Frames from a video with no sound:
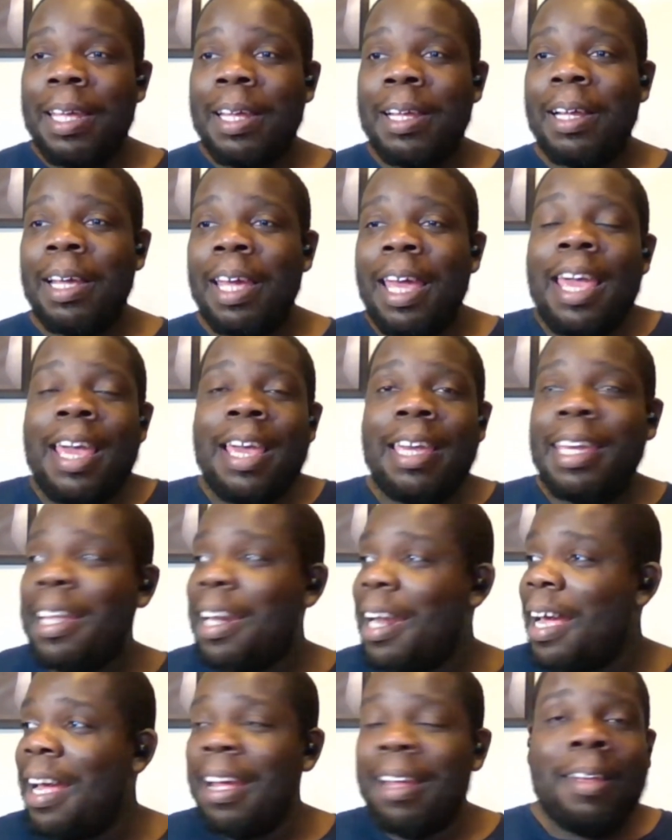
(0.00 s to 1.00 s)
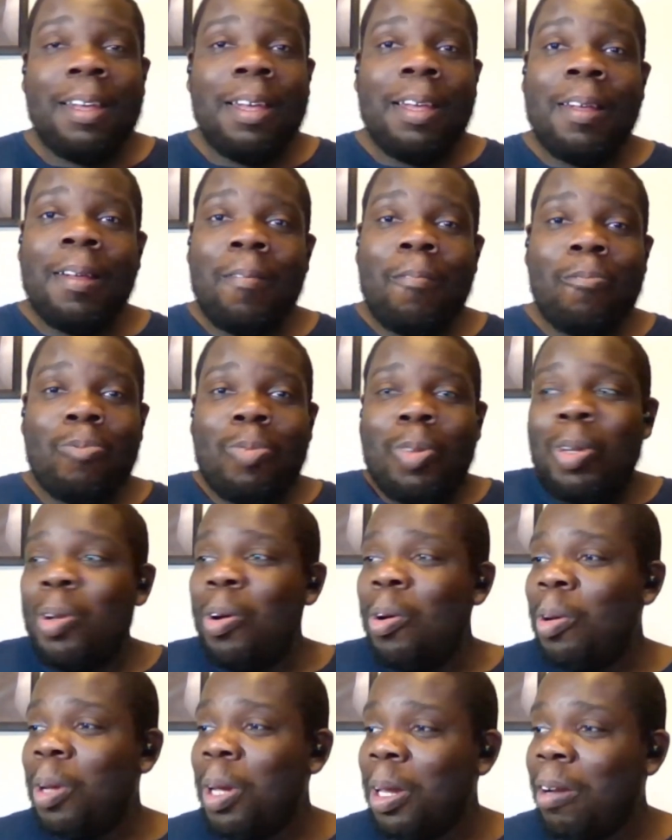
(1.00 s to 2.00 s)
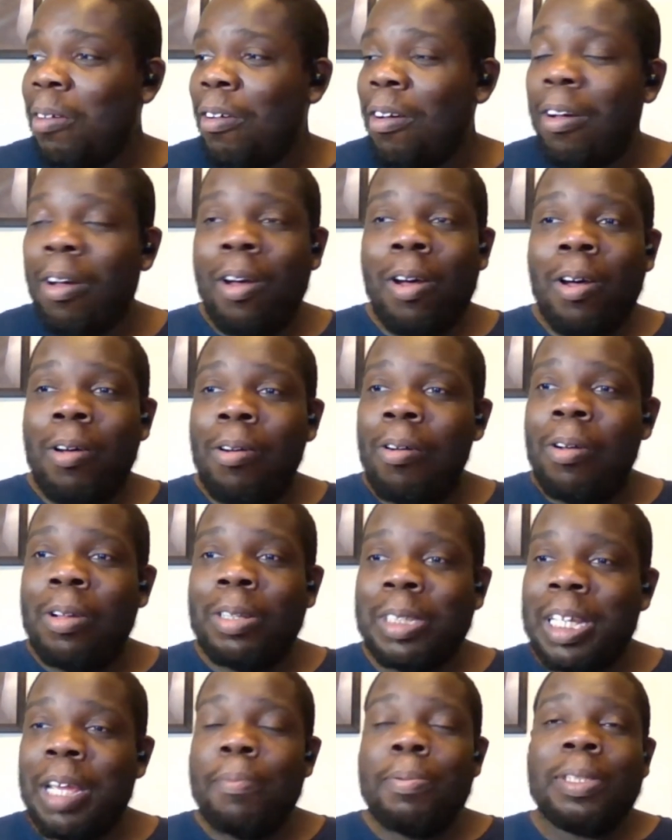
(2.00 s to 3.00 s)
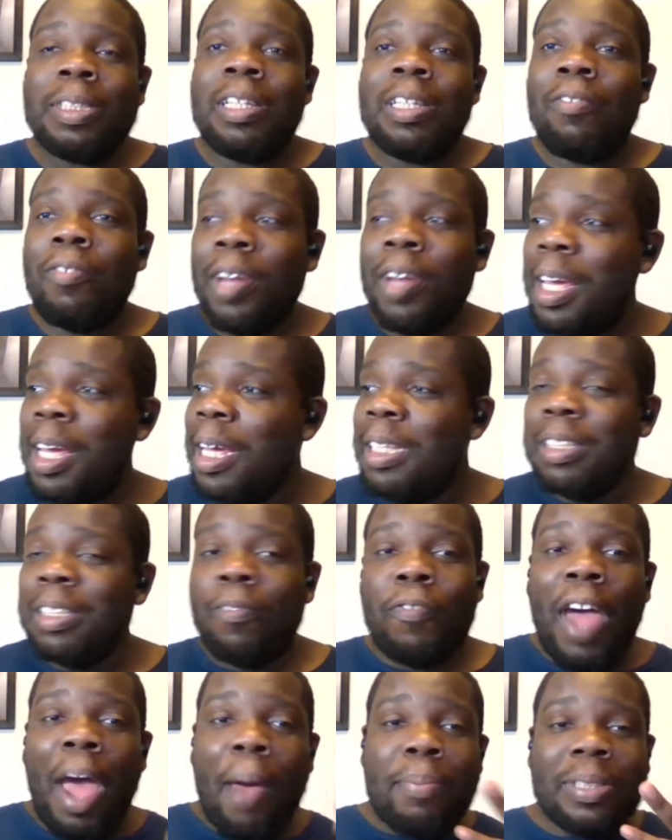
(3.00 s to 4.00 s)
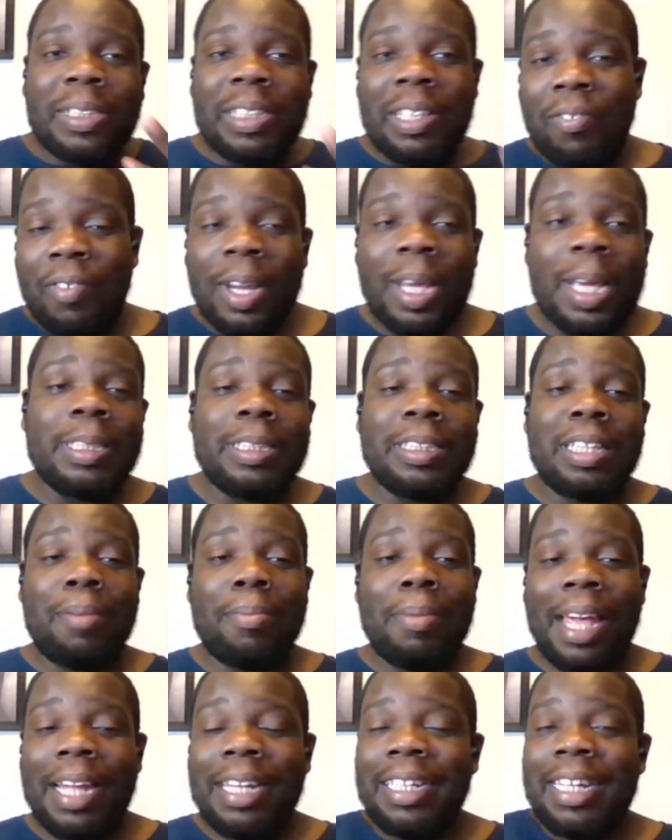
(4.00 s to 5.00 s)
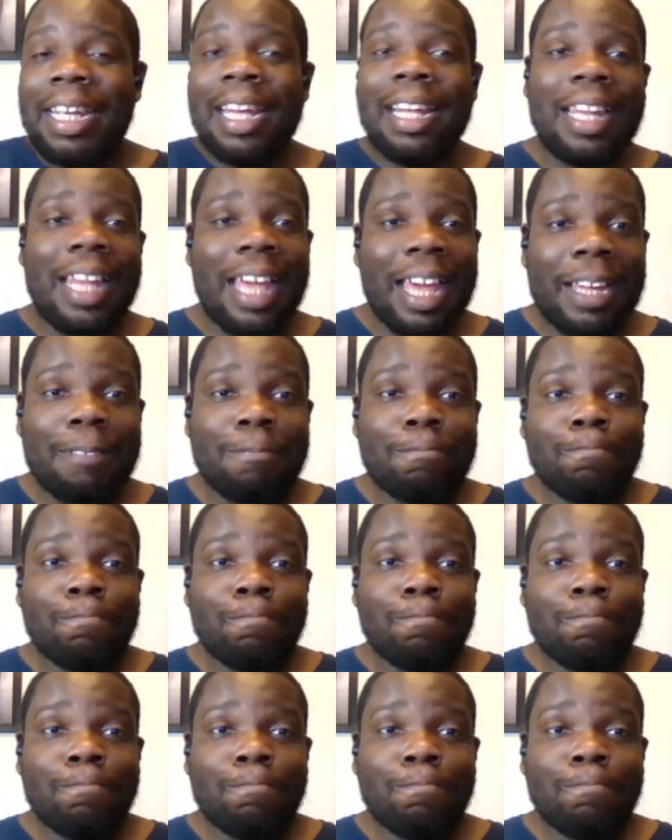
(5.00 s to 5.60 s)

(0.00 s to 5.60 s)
Hey, can I get a 10% raise, a 5% raise or something like that? Like,